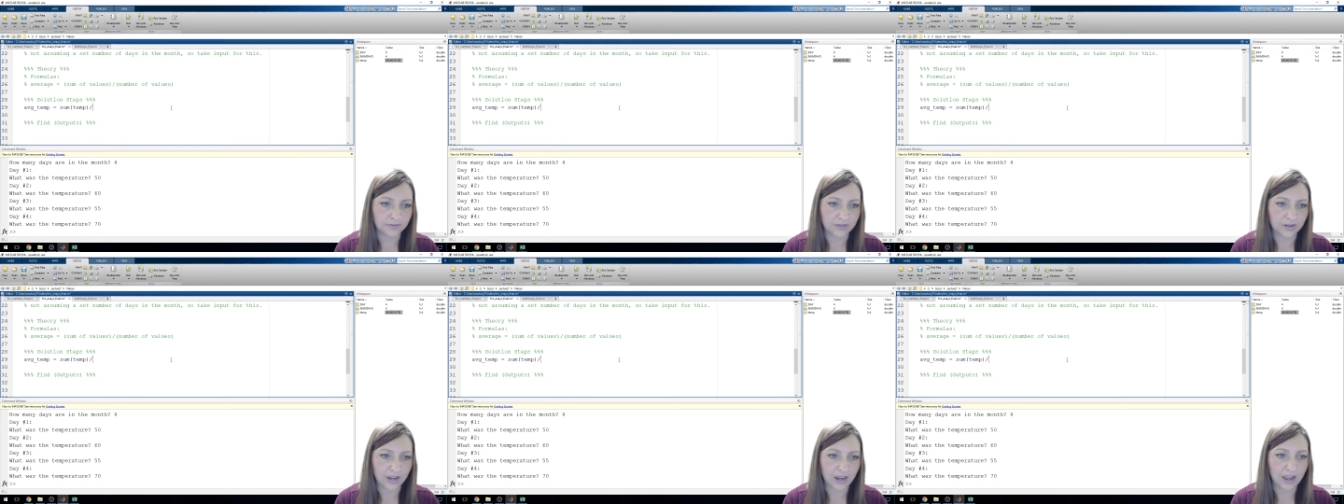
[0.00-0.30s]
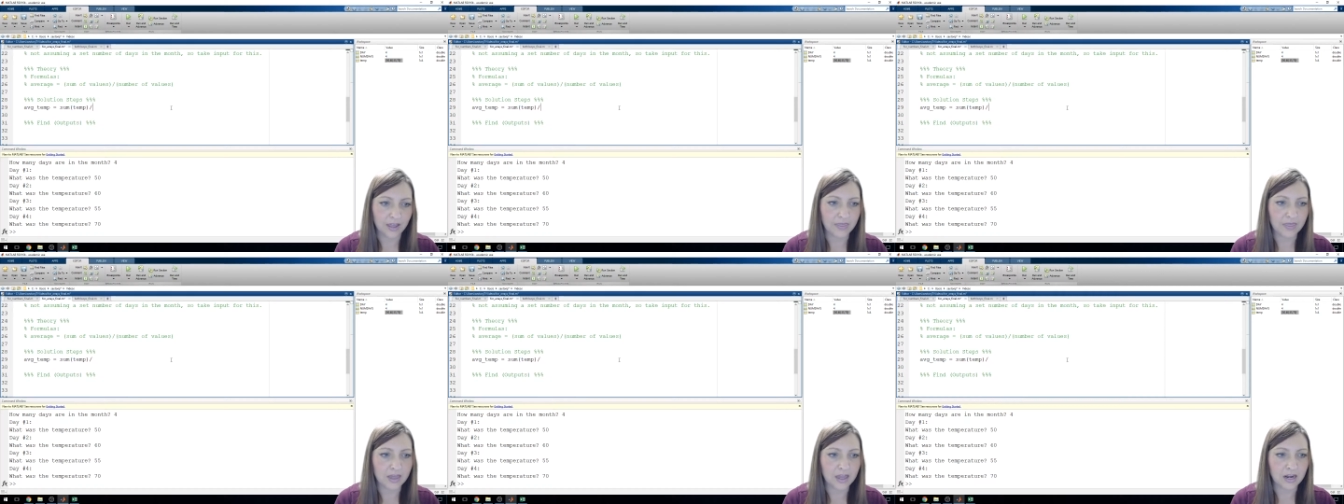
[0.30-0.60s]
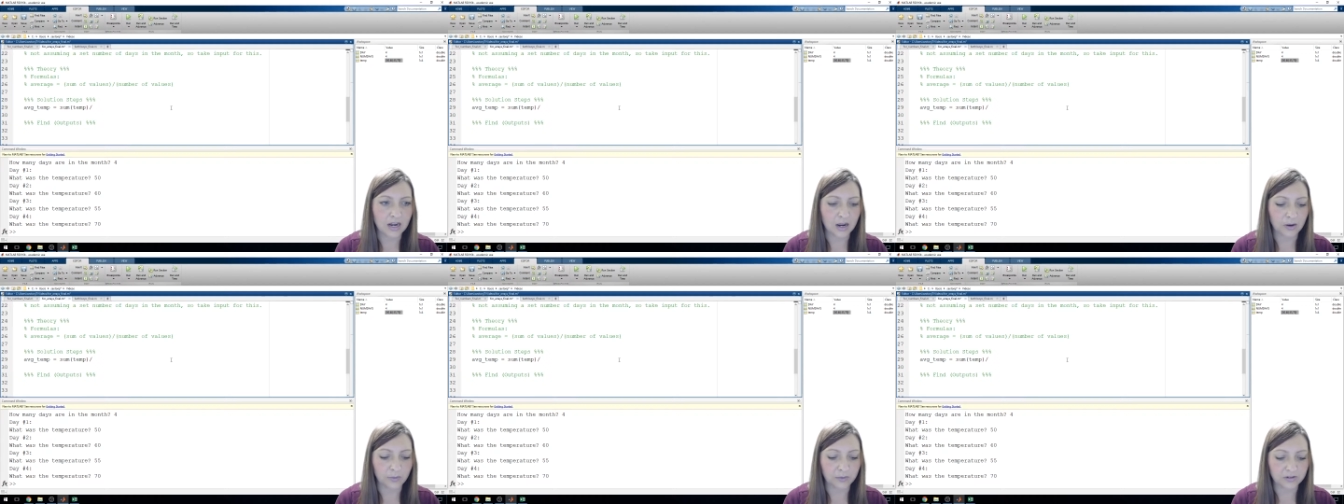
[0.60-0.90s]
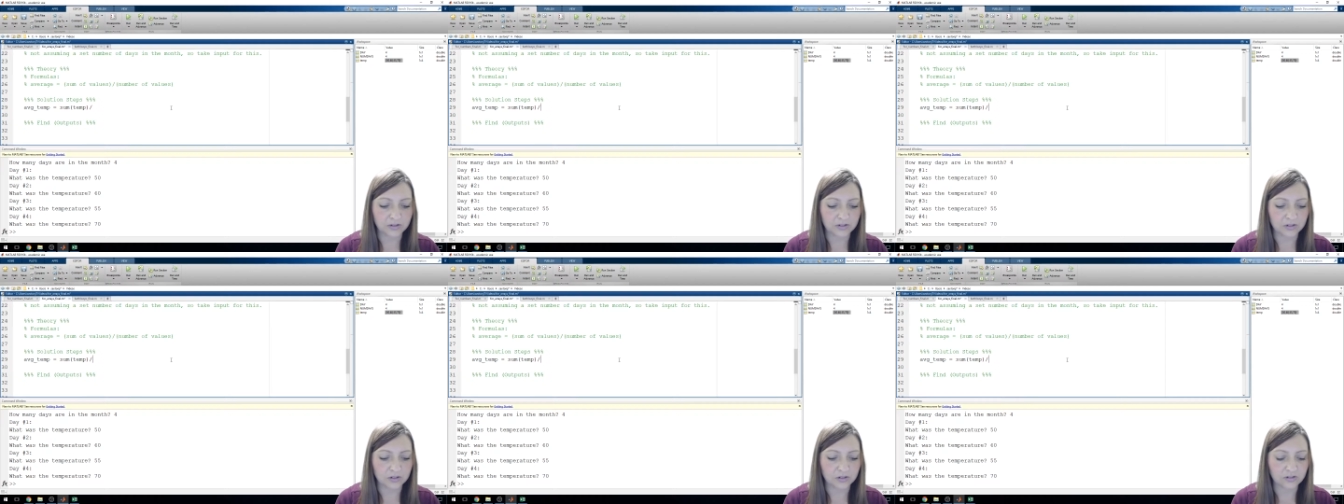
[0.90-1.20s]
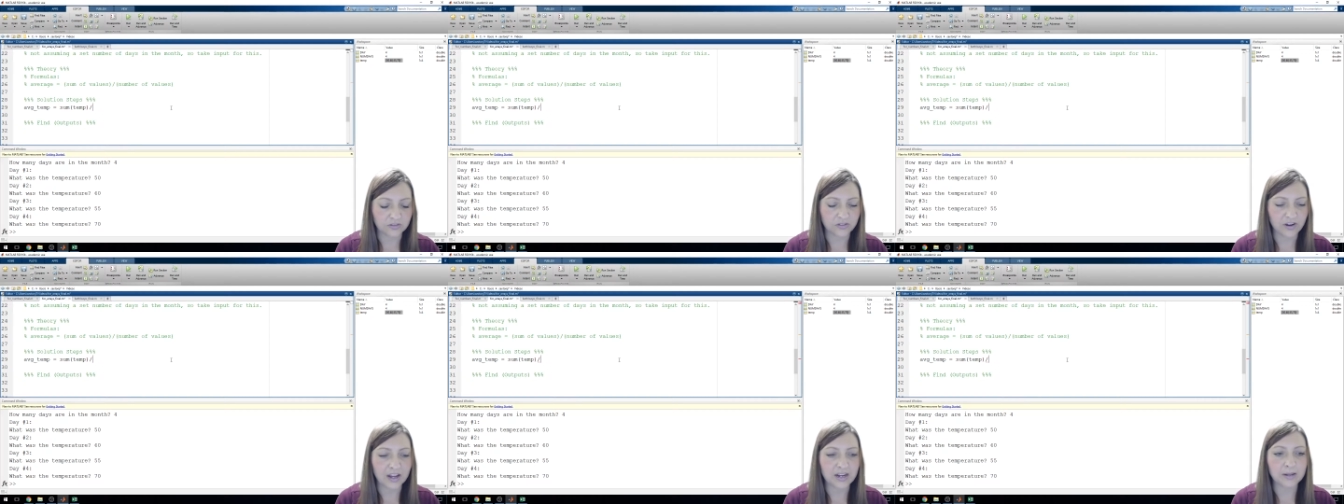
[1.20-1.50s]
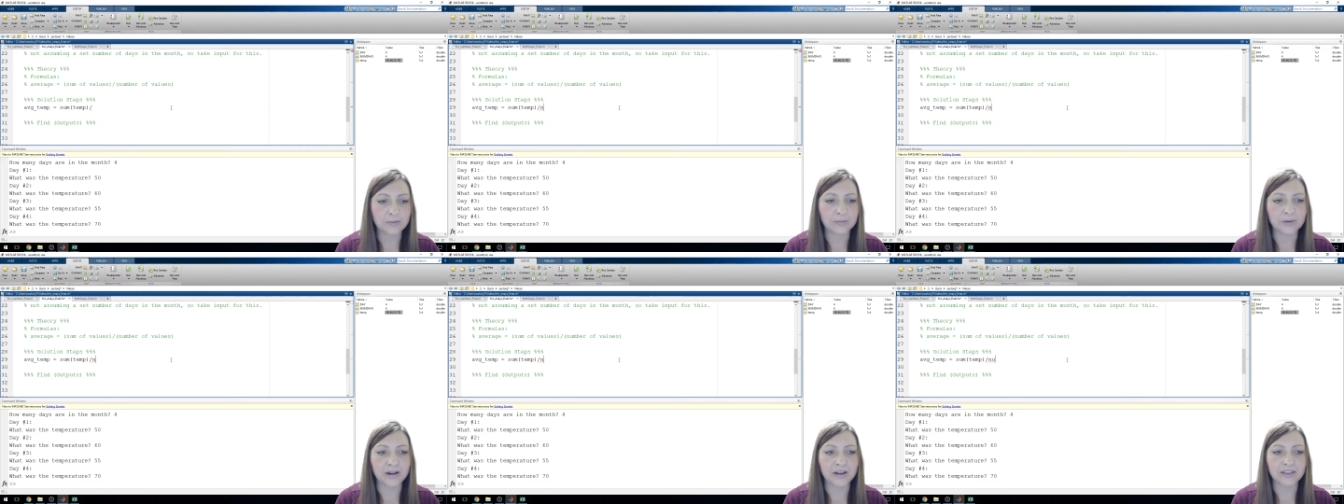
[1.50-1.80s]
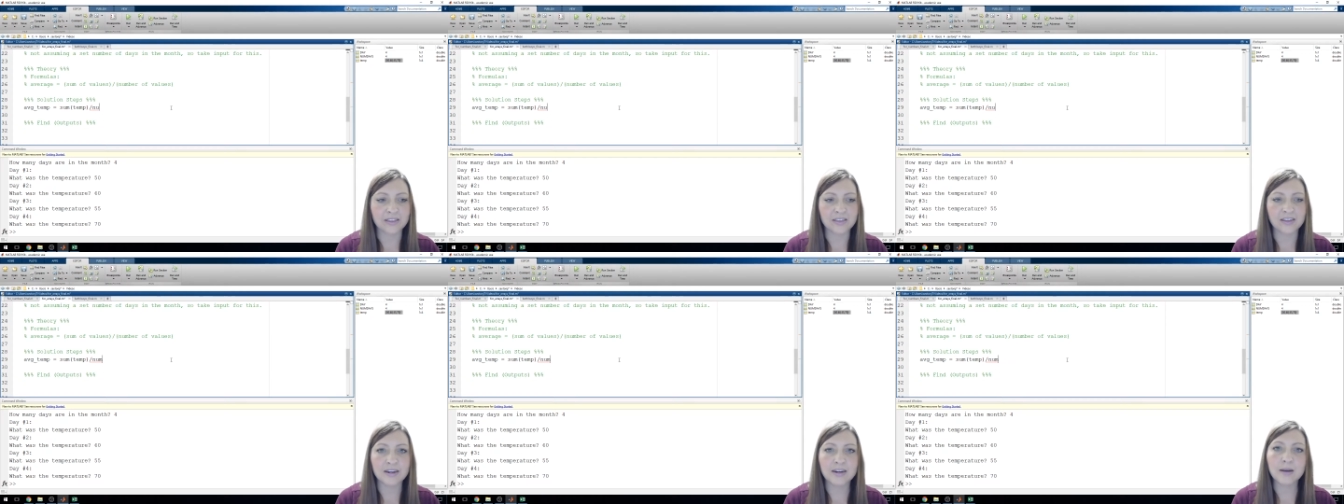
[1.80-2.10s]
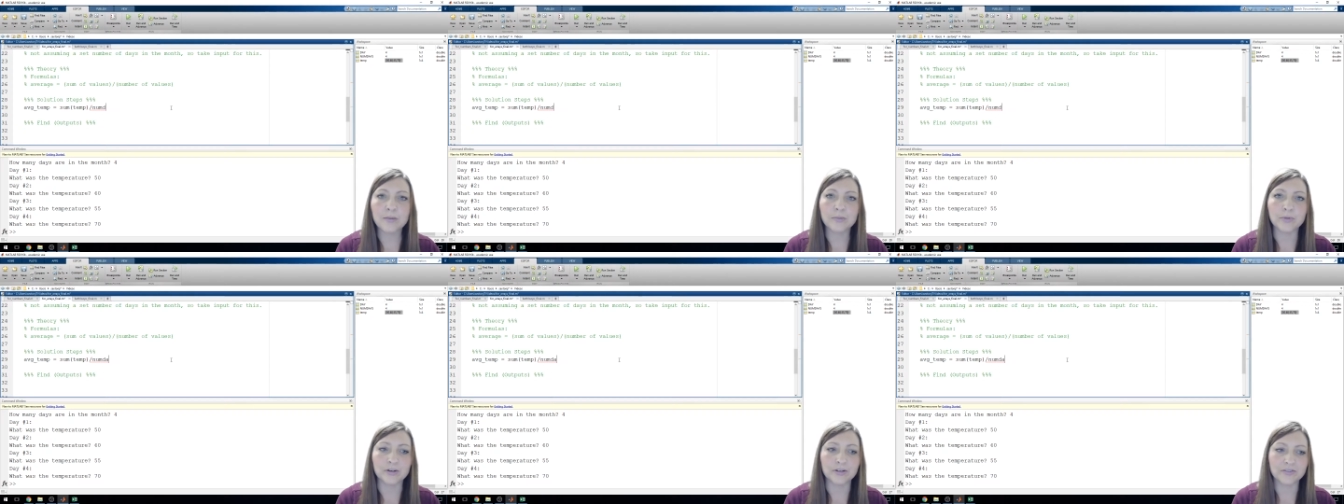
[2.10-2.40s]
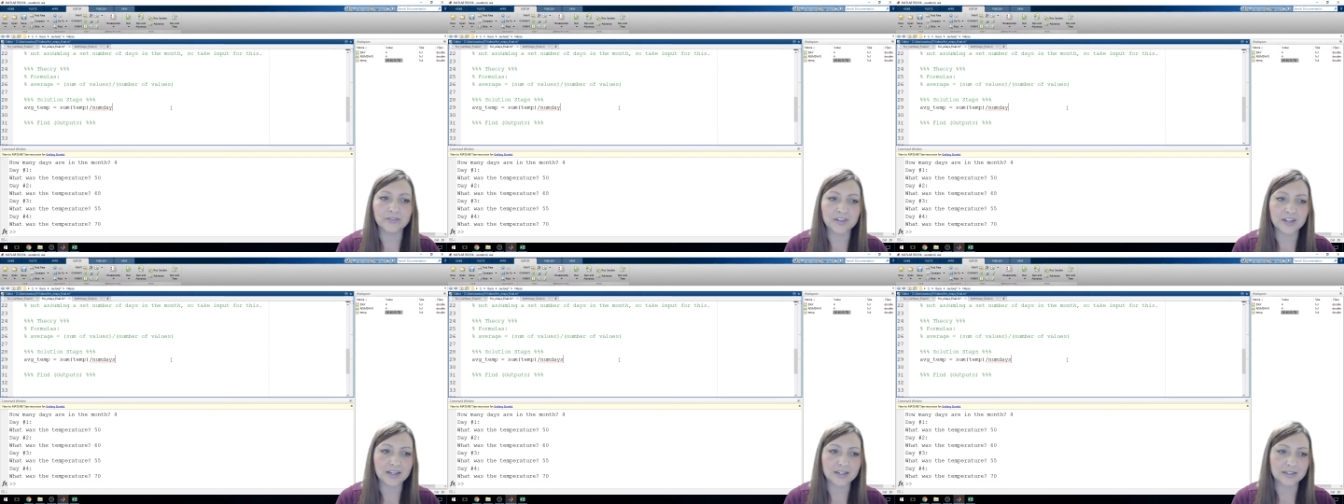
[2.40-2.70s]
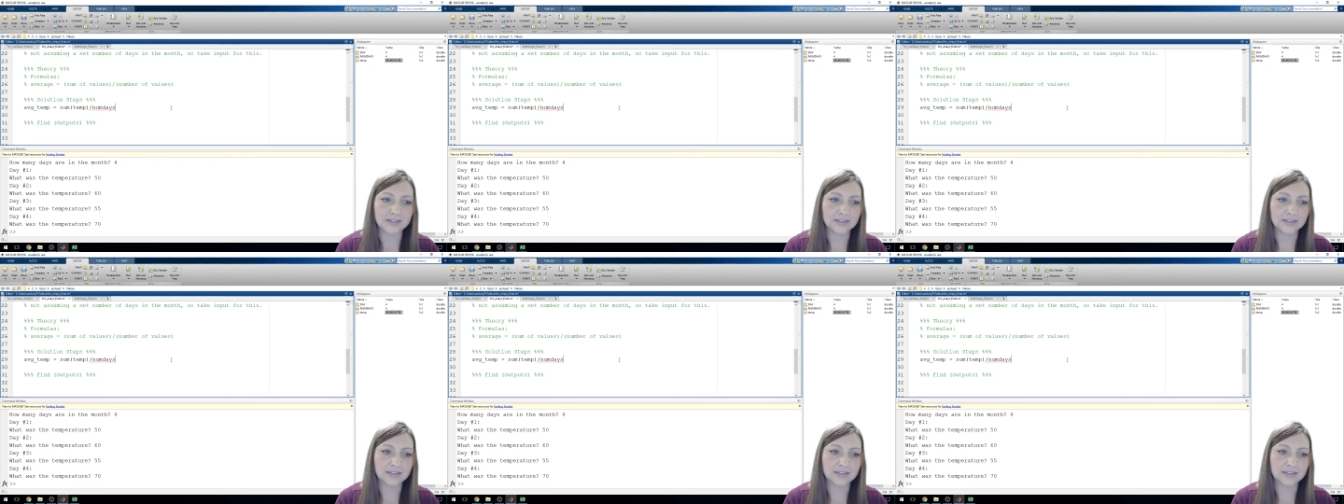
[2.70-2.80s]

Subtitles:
and then I want to divide it by the number of days,